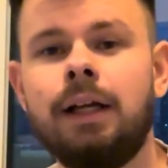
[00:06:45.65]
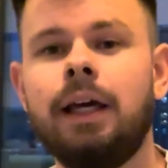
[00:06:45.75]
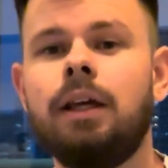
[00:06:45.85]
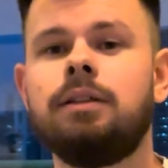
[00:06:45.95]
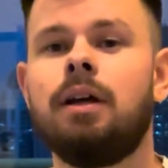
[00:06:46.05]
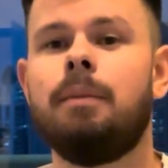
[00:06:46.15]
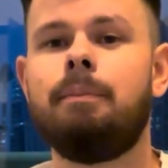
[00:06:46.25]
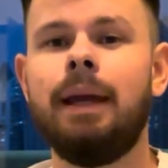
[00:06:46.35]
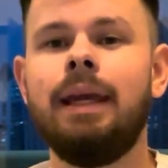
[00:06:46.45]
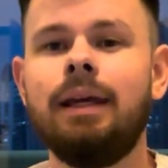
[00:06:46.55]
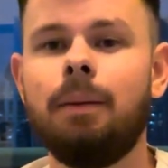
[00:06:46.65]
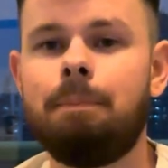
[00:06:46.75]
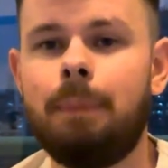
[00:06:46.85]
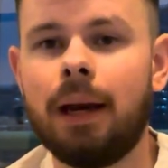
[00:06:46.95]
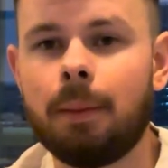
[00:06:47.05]
is make it a
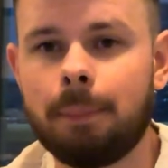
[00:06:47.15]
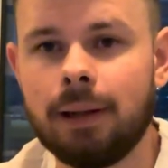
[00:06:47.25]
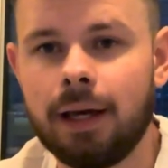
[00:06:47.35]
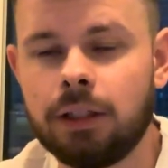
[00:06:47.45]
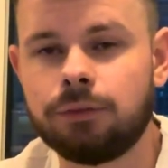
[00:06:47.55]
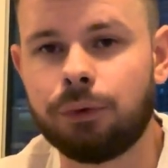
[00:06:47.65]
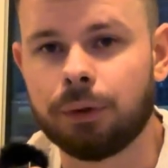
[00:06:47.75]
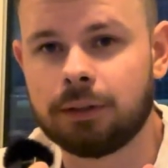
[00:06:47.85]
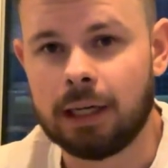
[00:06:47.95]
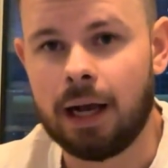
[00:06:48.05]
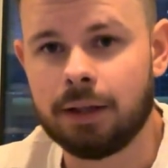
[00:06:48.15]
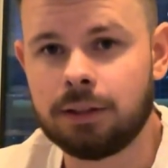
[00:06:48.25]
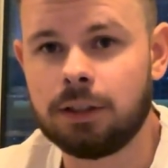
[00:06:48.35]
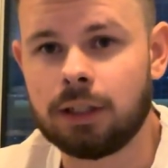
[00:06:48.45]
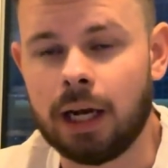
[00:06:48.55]
better place for sales
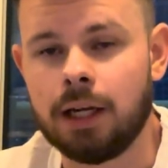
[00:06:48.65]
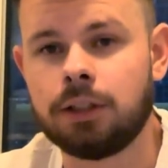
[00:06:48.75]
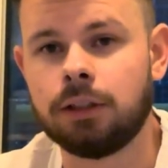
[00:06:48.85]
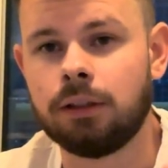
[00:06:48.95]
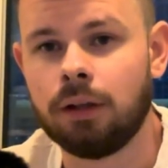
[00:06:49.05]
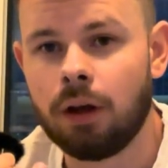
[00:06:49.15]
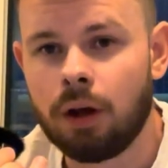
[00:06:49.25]
education,